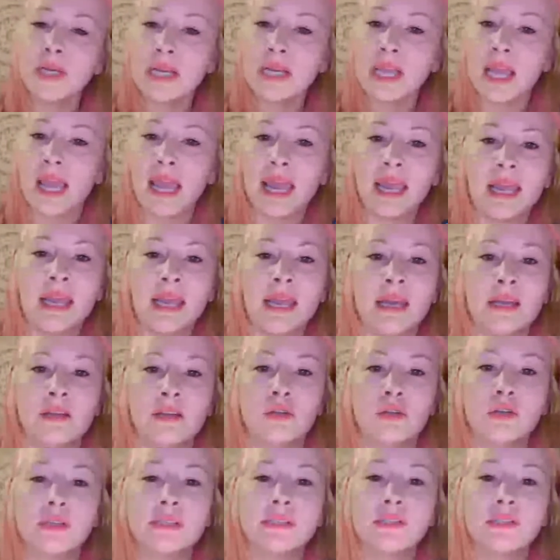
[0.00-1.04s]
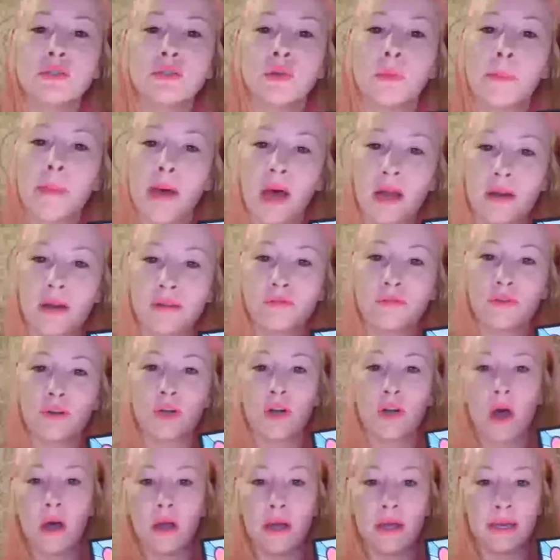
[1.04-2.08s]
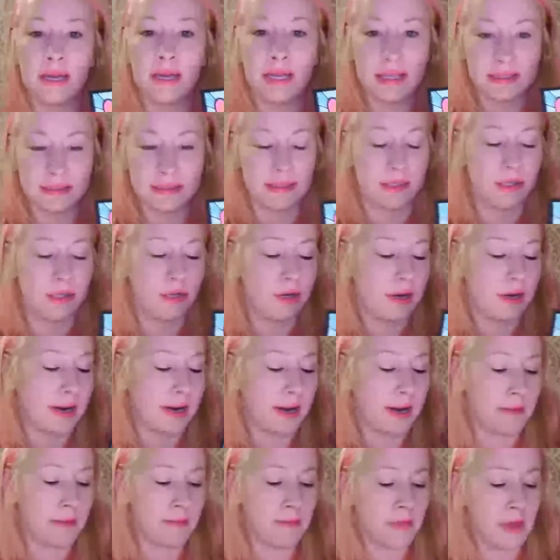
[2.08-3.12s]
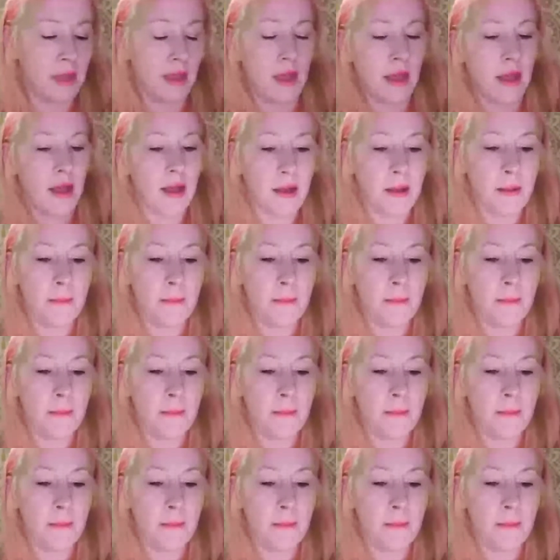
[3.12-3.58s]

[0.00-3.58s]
and Crystal Bodiford on Instagram.